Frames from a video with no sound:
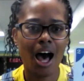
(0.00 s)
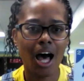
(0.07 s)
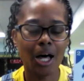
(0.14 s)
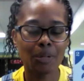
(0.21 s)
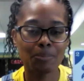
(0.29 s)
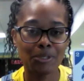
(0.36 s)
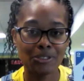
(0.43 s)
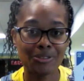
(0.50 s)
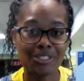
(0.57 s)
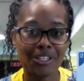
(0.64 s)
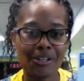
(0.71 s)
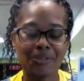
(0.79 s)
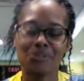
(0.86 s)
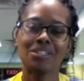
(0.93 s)
a blue
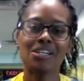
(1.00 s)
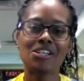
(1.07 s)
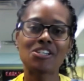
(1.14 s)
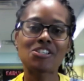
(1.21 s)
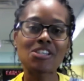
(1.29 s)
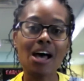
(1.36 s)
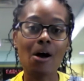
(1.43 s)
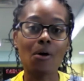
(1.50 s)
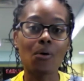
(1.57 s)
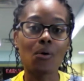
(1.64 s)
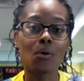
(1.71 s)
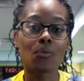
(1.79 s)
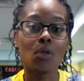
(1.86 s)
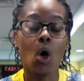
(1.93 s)
2.
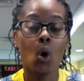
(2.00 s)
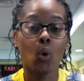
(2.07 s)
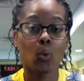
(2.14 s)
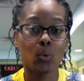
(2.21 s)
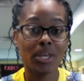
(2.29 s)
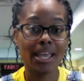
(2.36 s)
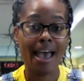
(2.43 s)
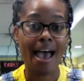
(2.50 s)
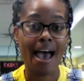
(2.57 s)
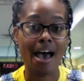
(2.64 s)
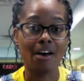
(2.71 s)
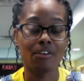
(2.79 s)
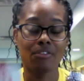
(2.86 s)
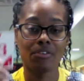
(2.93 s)
So we
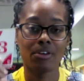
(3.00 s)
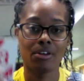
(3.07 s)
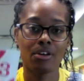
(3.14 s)
have